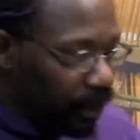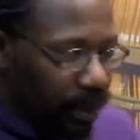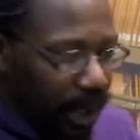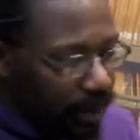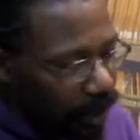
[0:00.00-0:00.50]
we're
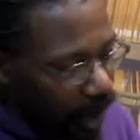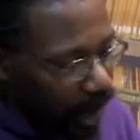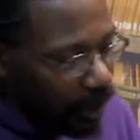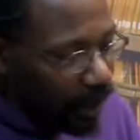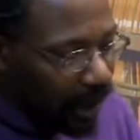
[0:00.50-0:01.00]
I'm trying to
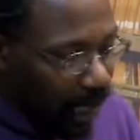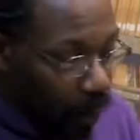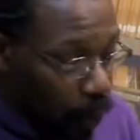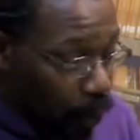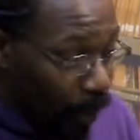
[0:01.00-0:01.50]
keep it light
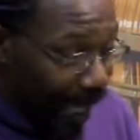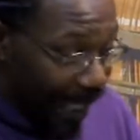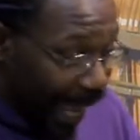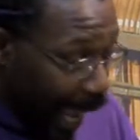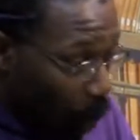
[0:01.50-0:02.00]
right
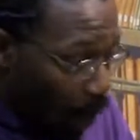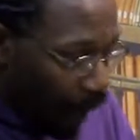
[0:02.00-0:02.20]
now,